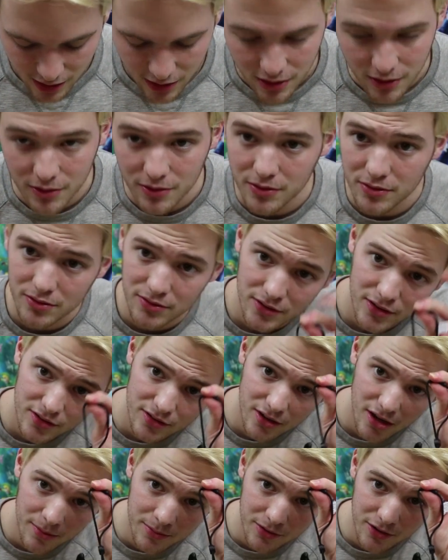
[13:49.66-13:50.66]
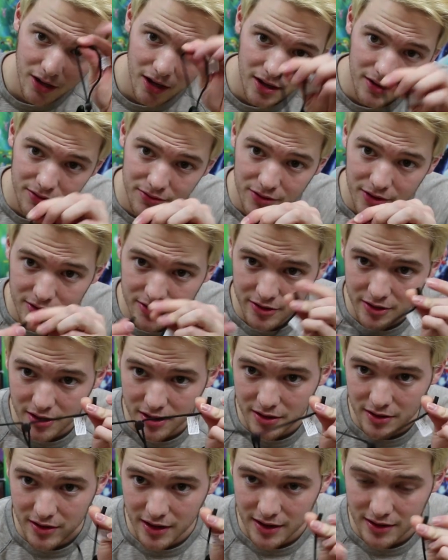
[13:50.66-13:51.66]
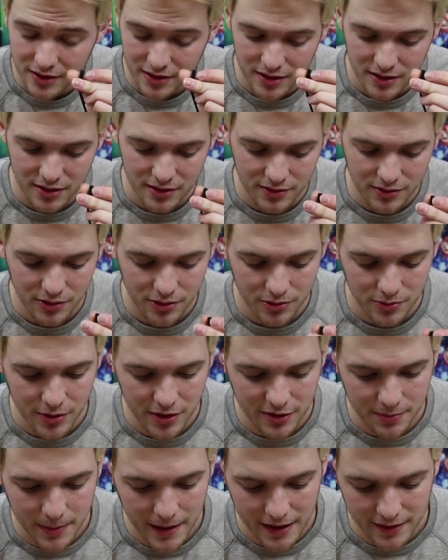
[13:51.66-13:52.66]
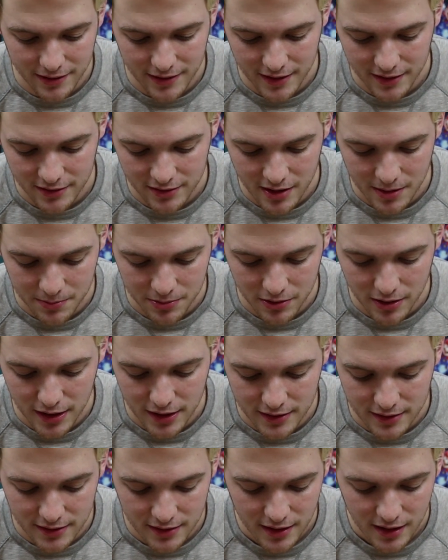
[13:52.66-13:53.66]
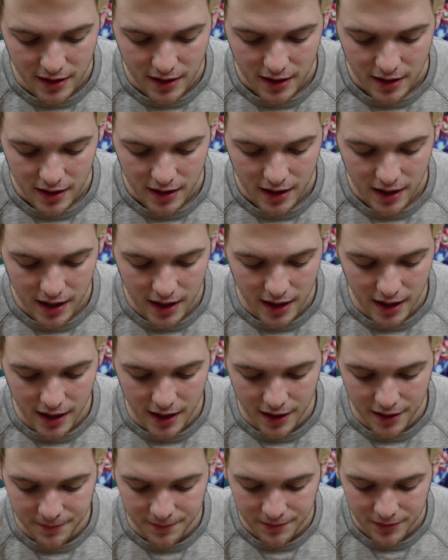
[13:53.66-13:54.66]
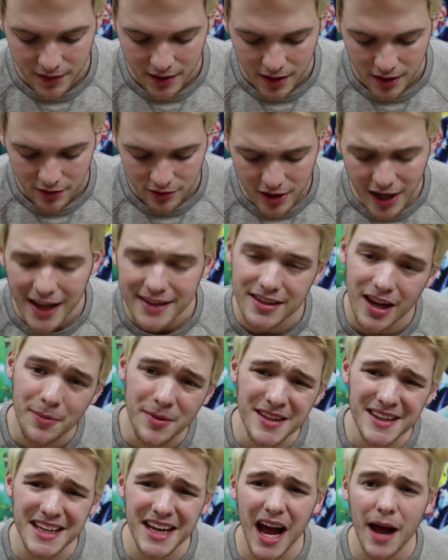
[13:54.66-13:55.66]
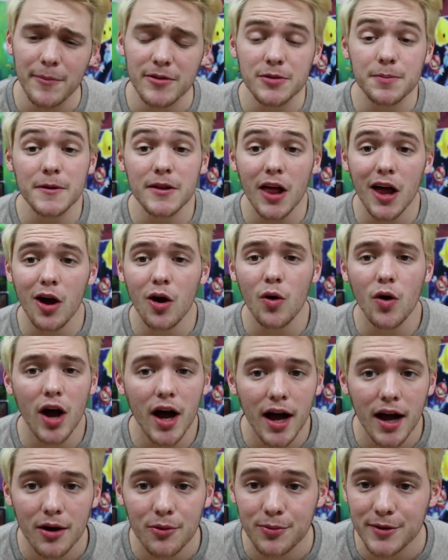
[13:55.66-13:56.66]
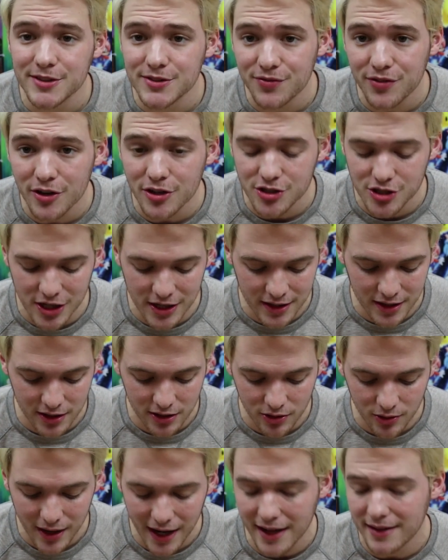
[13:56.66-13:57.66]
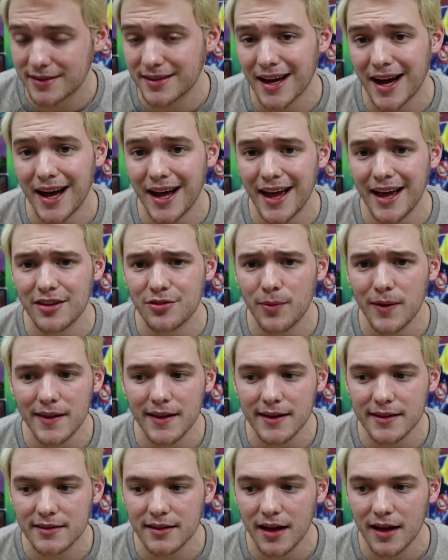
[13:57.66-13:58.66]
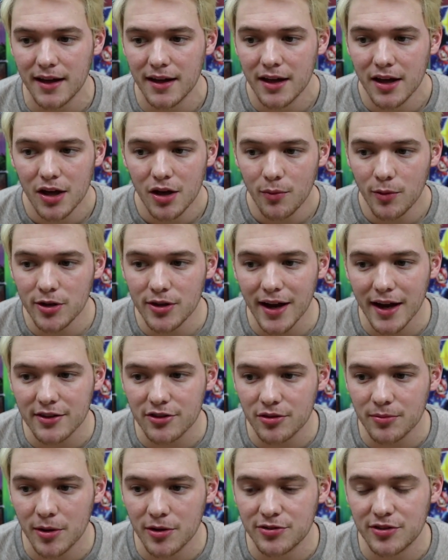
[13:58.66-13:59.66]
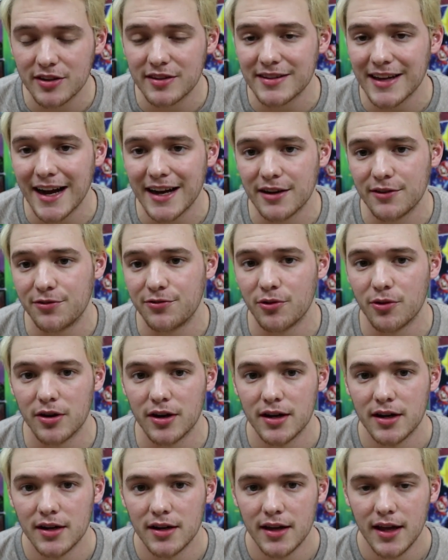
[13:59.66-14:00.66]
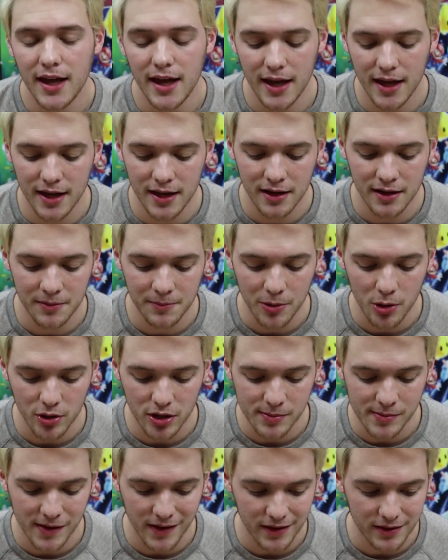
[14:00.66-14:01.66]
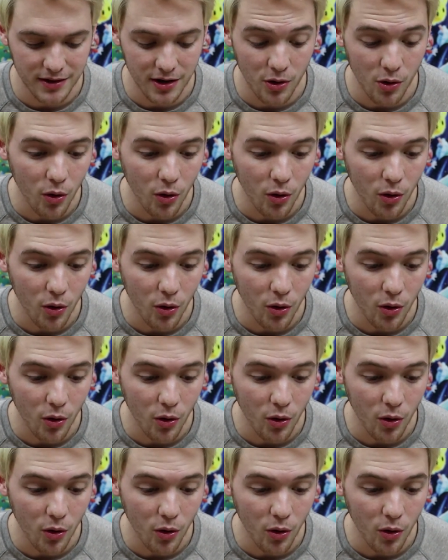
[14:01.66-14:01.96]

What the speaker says: Oh, this comes off. This, like the little wristband thing separates. So yeah, tell me in the comments below which version you guys got, as well as what you guys are most excited for in Pokemon Let's Go.